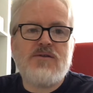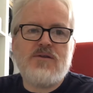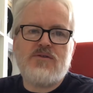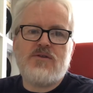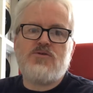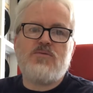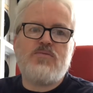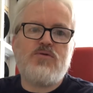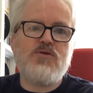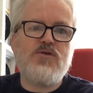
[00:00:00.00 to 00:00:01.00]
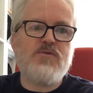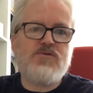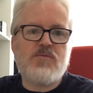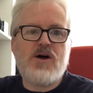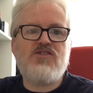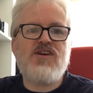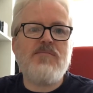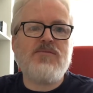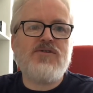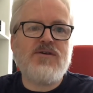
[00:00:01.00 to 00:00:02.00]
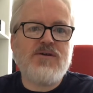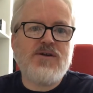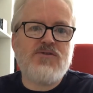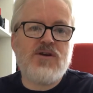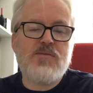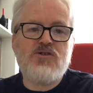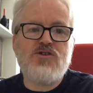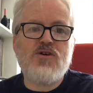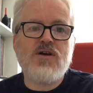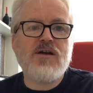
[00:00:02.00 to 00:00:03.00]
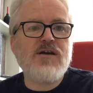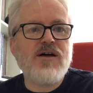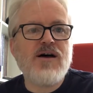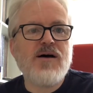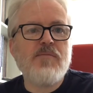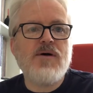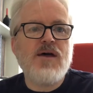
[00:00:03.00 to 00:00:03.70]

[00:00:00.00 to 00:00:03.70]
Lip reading: I think this will prove. So my attempt is going to be shocking, I'll